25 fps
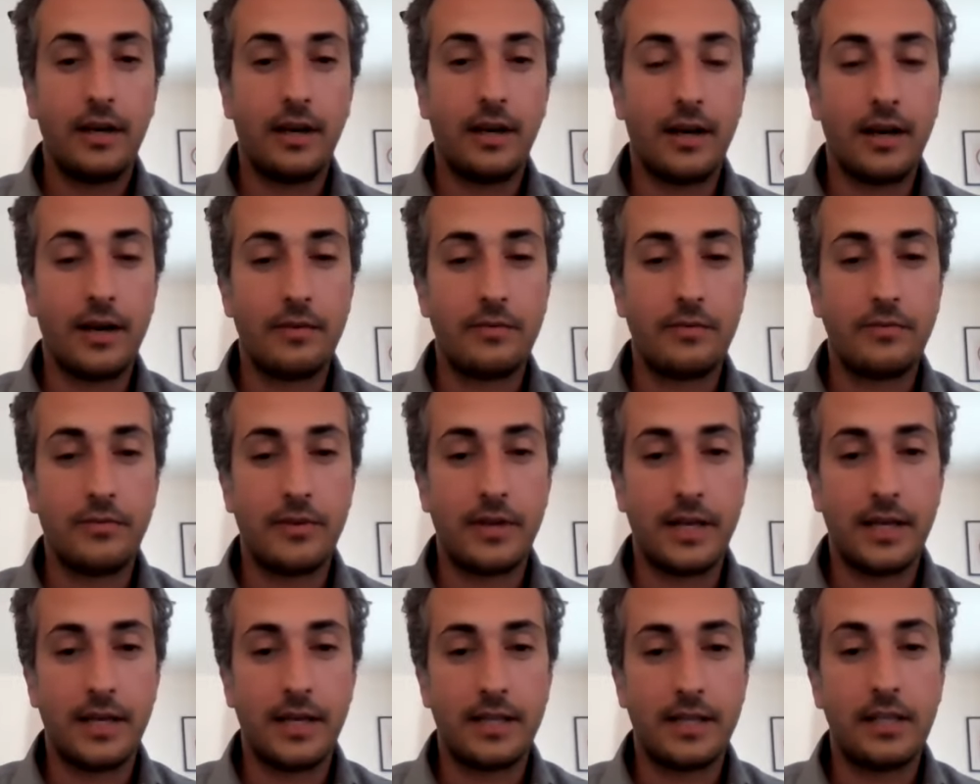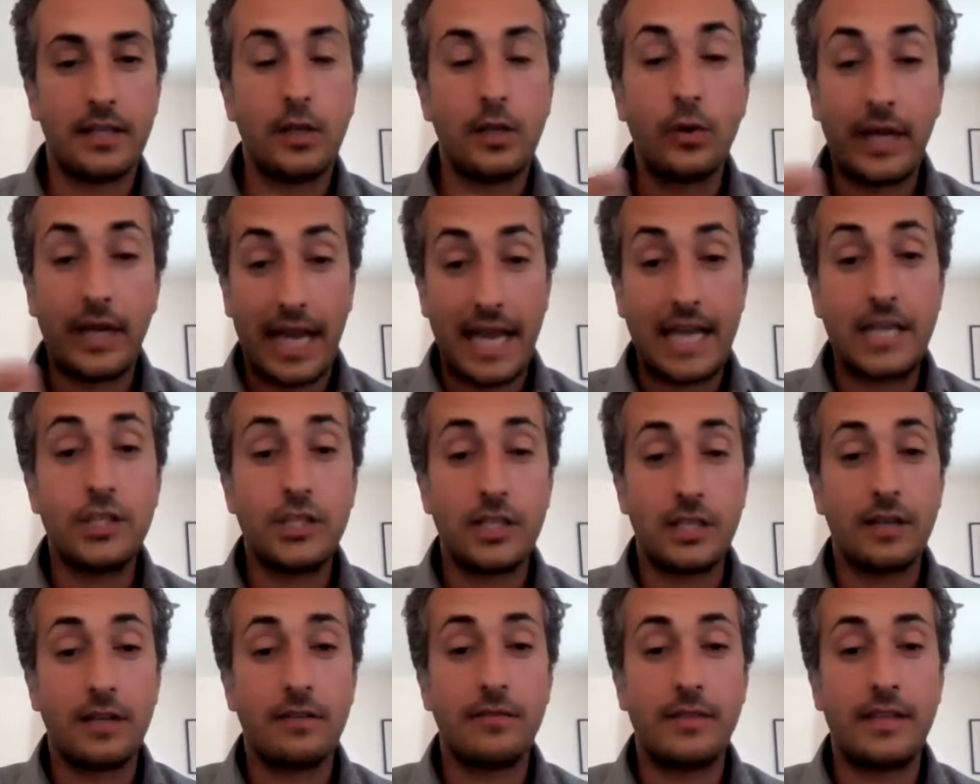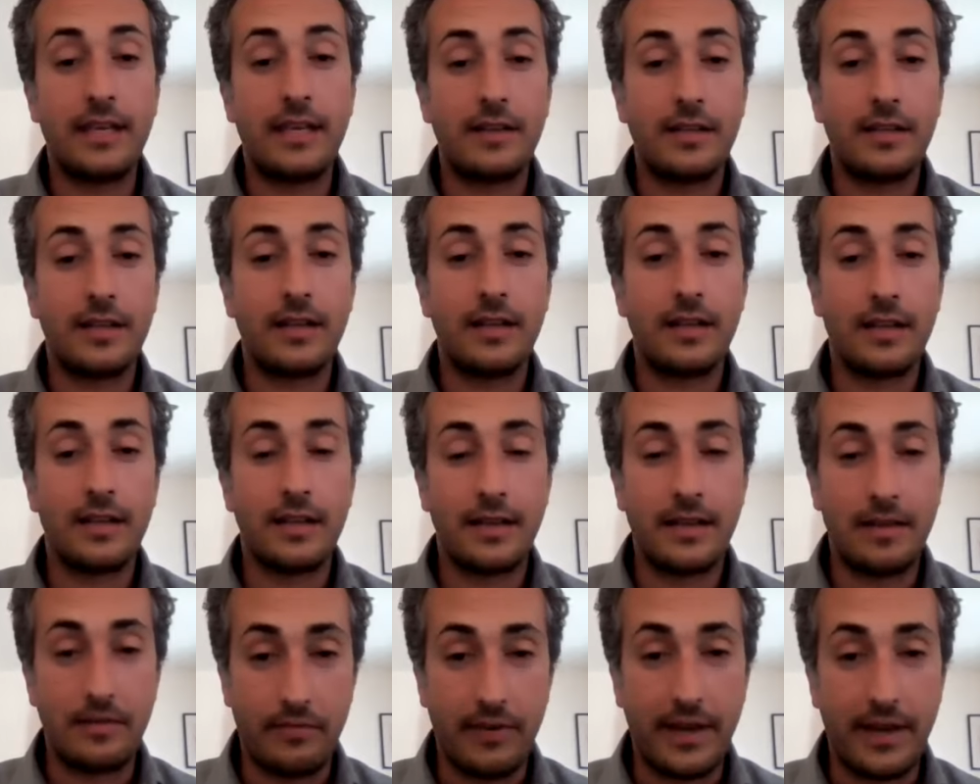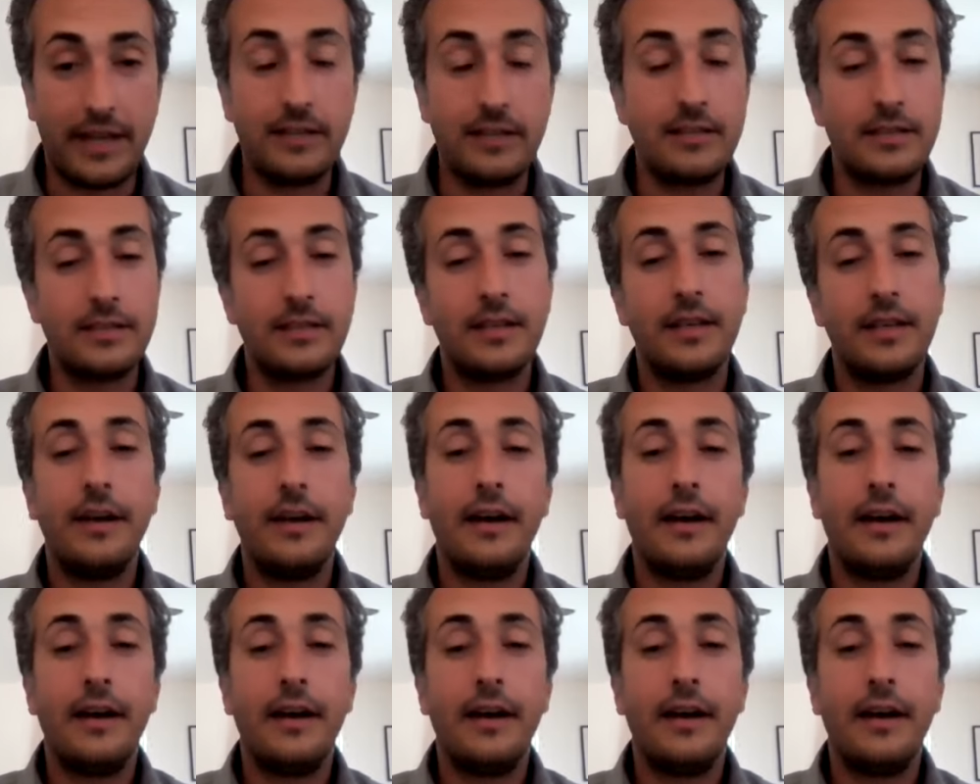of uh, the location of the uh, event.